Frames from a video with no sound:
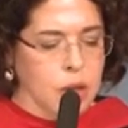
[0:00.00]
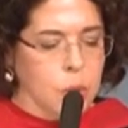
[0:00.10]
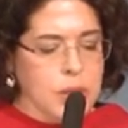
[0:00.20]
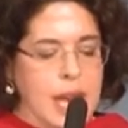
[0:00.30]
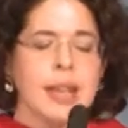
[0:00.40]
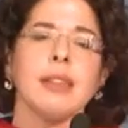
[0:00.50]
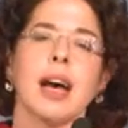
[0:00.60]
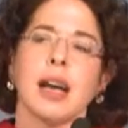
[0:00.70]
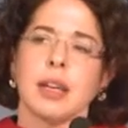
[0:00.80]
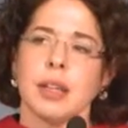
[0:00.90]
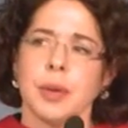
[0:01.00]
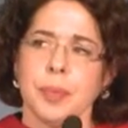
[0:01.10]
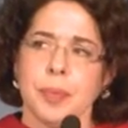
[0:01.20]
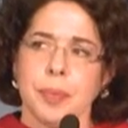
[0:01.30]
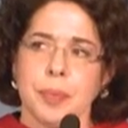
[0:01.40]
With any luck,
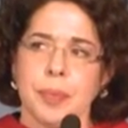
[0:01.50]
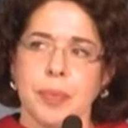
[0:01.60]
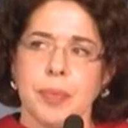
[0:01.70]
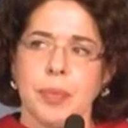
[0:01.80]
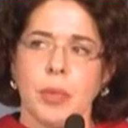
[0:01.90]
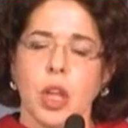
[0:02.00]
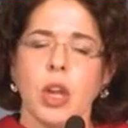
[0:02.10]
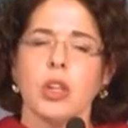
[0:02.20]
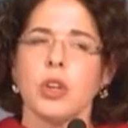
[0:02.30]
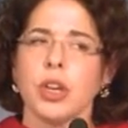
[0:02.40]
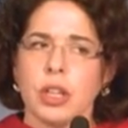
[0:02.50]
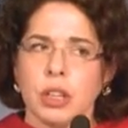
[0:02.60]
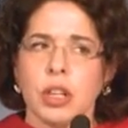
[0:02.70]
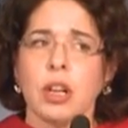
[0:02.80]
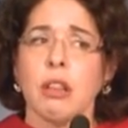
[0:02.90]
you're going to
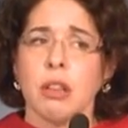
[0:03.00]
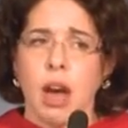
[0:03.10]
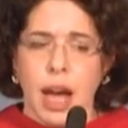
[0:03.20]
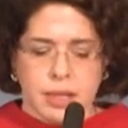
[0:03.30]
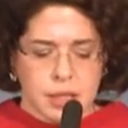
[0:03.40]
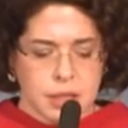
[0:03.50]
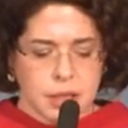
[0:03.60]
learn a lot